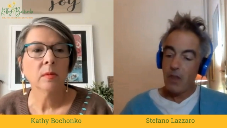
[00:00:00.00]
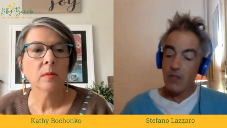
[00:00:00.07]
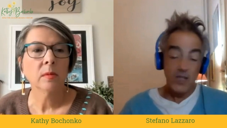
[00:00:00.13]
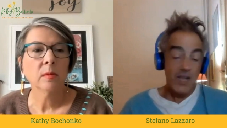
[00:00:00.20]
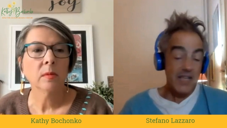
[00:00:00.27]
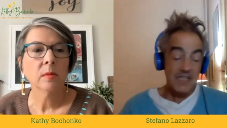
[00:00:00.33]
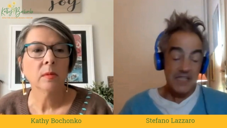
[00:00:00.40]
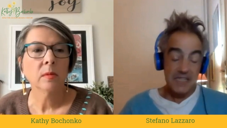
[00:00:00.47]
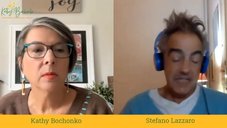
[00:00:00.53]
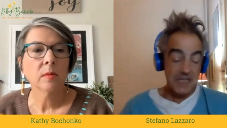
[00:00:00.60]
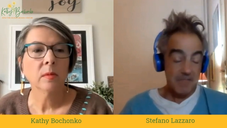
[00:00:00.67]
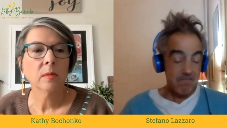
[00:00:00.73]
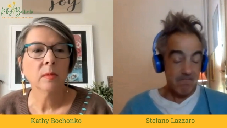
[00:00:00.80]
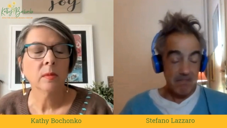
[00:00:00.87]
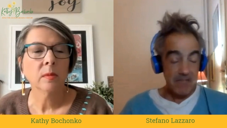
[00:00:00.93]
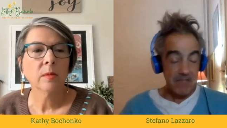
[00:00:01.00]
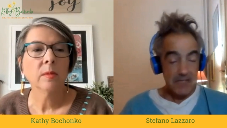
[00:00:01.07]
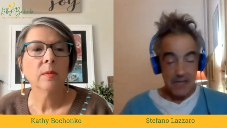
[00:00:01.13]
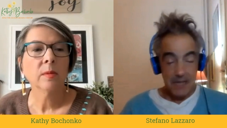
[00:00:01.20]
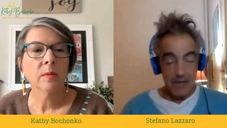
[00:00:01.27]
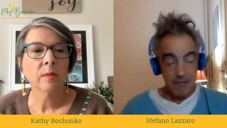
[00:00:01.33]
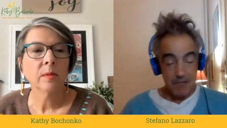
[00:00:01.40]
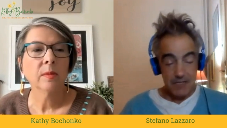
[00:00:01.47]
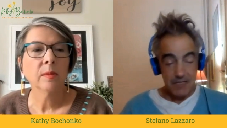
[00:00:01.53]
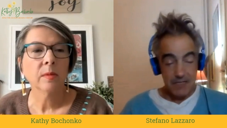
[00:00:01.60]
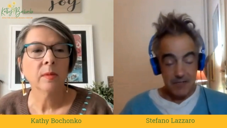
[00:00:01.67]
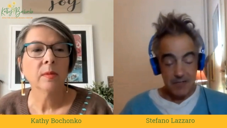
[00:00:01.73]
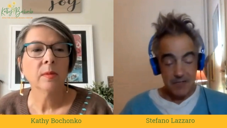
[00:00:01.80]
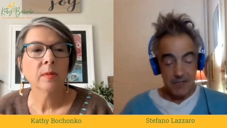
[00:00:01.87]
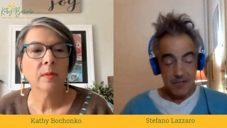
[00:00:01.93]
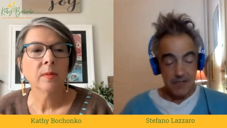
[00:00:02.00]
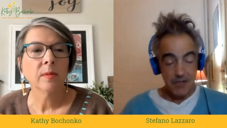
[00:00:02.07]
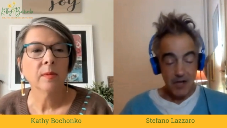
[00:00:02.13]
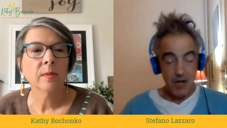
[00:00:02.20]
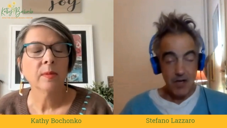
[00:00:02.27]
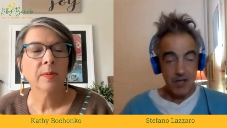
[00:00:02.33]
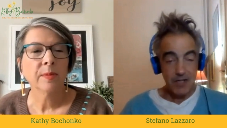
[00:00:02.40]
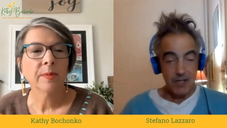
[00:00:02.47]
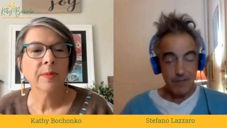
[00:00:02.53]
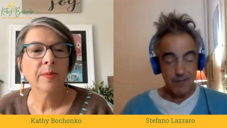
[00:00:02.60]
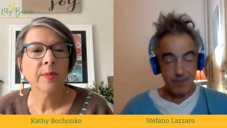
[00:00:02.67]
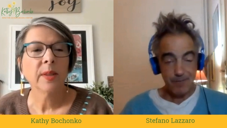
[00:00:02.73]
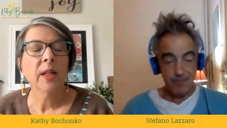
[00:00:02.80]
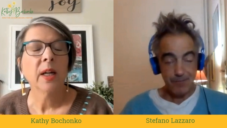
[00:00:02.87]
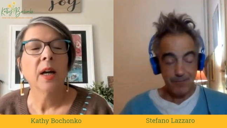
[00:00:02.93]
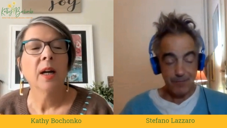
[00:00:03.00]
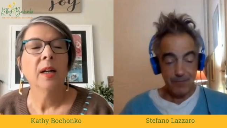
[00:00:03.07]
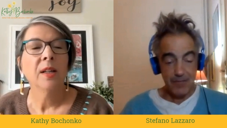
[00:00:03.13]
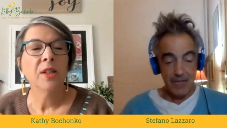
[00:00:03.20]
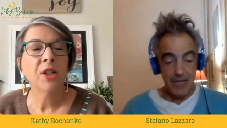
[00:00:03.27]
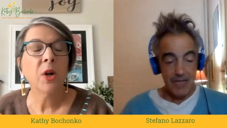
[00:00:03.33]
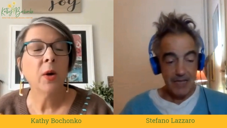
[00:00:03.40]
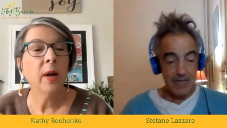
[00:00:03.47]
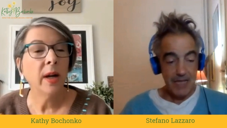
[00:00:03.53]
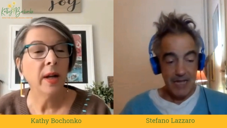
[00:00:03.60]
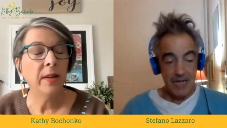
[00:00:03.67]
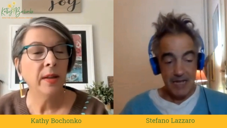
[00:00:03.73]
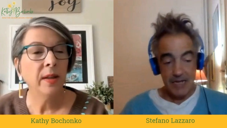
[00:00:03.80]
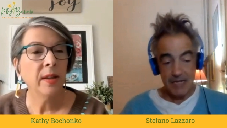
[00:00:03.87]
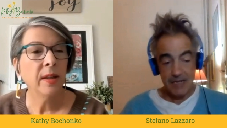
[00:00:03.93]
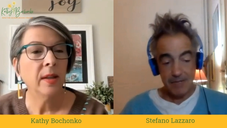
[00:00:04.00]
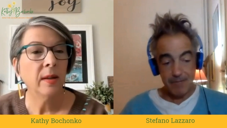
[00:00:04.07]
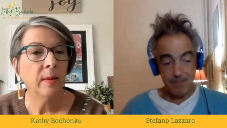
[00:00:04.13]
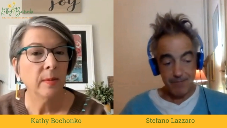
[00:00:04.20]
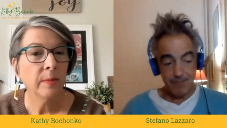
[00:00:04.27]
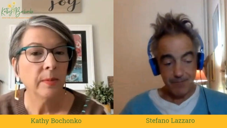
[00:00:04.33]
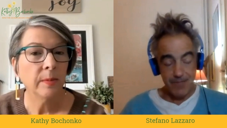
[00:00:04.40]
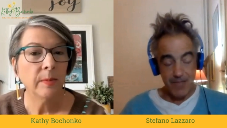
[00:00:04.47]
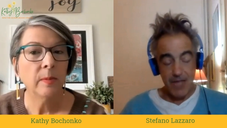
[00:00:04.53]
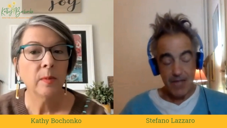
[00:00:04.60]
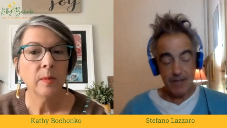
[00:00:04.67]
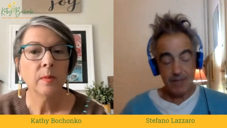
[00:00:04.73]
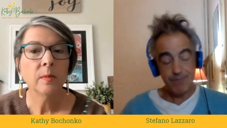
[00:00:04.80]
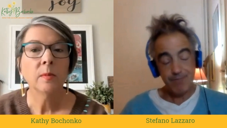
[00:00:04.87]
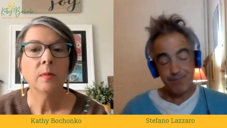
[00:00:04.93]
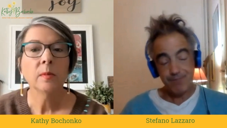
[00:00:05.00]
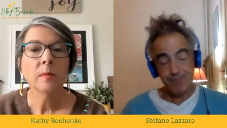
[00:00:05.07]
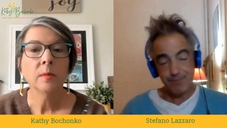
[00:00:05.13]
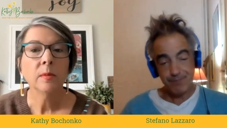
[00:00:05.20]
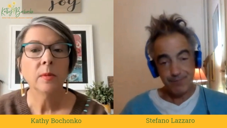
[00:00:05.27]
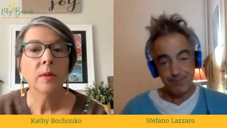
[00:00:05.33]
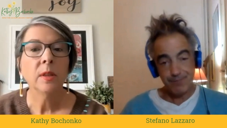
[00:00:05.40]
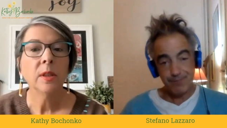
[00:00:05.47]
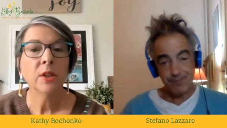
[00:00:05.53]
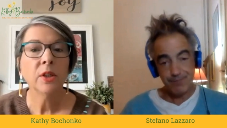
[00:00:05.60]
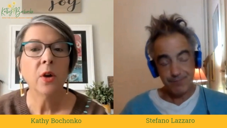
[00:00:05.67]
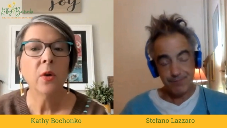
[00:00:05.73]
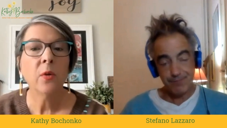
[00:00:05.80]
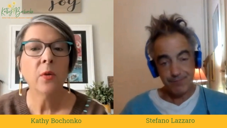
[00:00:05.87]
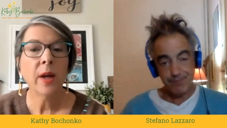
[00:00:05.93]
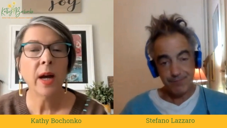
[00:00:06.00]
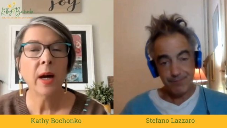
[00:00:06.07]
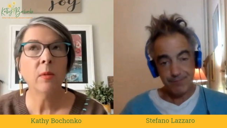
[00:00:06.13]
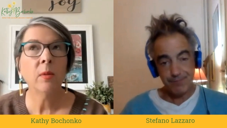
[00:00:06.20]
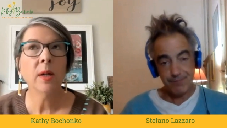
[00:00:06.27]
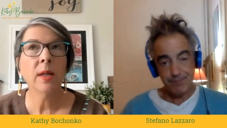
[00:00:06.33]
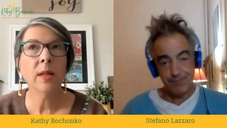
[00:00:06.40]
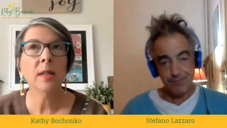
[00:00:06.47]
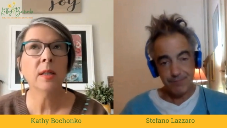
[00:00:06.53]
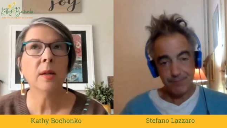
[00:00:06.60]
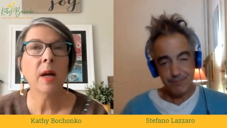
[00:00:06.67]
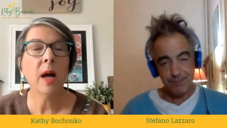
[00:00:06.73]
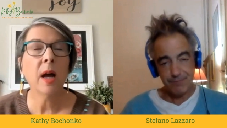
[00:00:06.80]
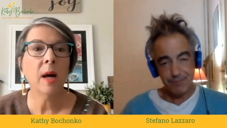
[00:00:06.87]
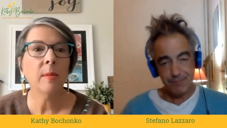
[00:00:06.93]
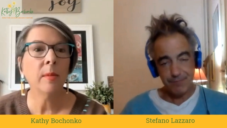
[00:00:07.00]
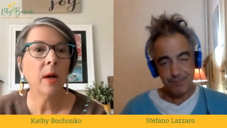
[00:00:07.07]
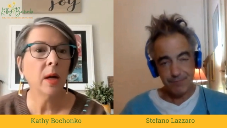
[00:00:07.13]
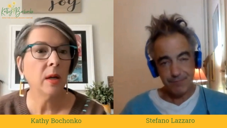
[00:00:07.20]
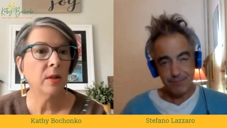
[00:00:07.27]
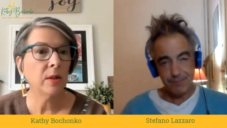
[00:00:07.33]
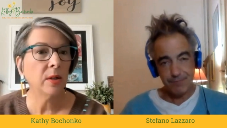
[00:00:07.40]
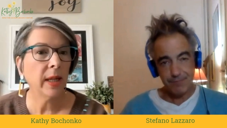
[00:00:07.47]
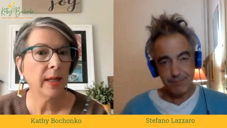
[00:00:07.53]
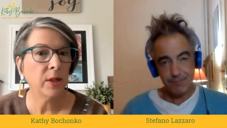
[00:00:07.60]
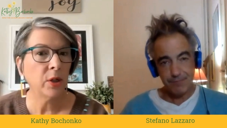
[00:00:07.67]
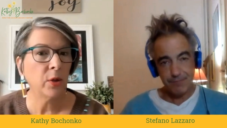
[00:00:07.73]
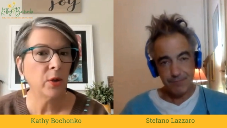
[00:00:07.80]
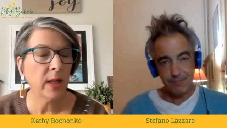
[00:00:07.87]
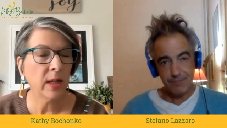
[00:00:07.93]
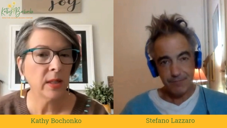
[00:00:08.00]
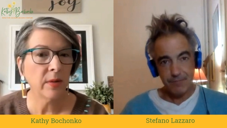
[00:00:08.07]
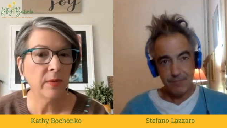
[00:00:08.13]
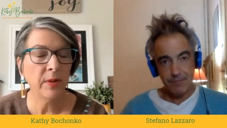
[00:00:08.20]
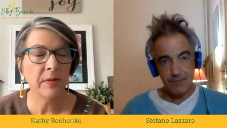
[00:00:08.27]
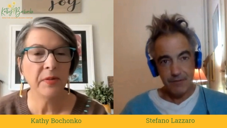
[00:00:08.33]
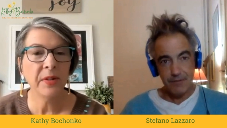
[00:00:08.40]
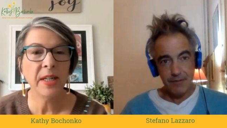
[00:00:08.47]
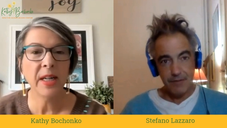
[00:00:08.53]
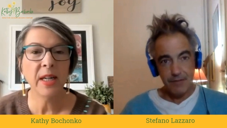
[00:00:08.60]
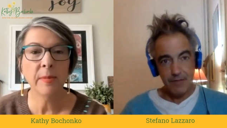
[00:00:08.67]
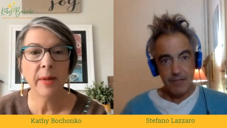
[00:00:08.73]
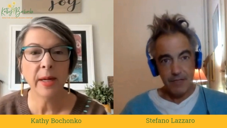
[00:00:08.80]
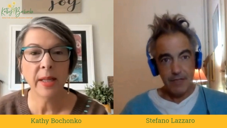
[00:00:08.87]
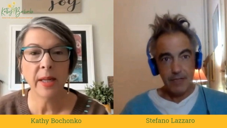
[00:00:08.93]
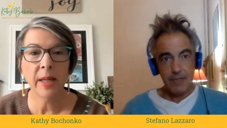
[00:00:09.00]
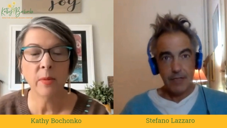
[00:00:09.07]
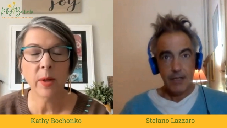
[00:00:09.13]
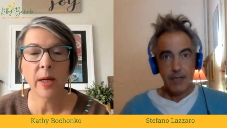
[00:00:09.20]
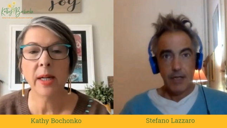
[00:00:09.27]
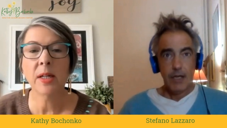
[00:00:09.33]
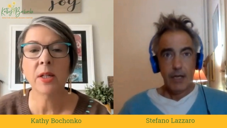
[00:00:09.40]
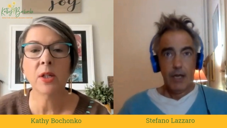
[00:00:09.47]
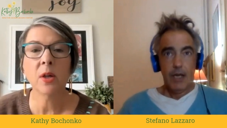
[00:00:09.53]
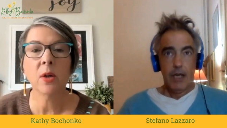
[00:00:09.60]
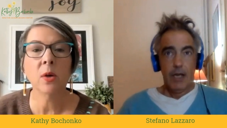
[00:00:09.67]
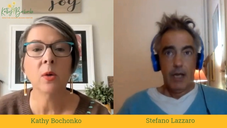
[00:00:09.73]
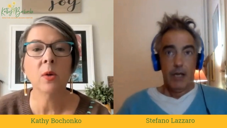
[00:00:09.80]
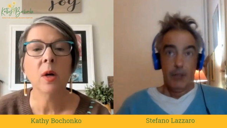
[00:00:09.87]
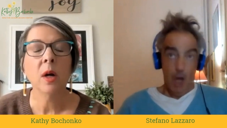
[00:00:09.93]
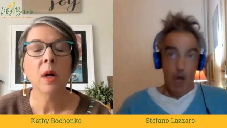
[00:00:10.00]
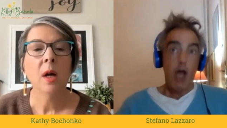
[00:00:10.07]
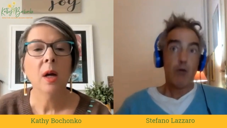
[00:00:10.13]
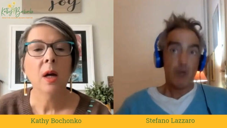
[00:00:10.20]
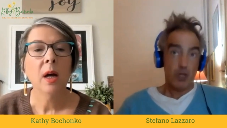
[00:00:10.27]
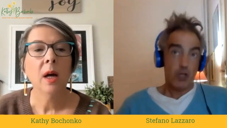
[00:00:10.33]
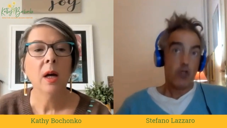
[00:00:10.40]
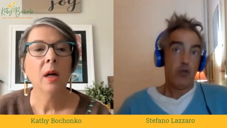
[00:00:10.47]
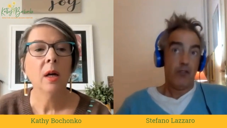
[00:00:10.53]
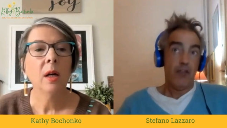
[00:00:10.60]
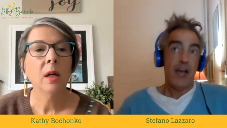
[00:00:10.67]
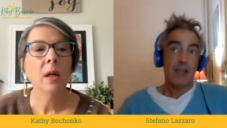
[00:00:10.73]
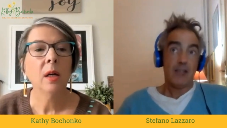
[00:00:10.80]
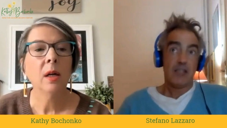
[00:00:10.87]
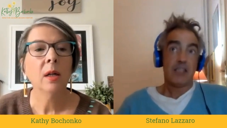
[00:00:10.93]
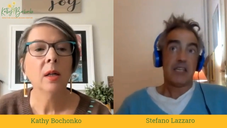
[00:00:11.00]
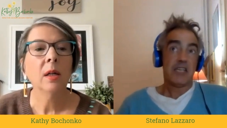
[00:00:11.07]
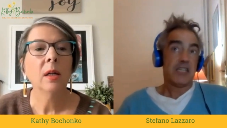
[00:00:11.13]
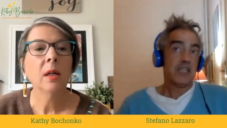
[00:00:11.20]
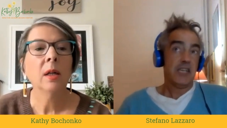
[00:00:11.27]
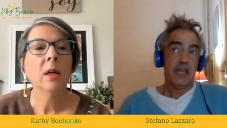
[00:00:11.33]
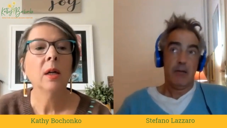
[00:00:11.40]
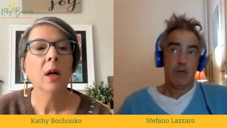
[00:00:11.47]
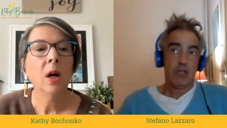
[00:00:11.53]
Speaker 1: So that's that's how it started, and so, then yeah.
Speaker 2: So that was um, like 2015 by then, right? So
Speaker 1: no, it was 2016. It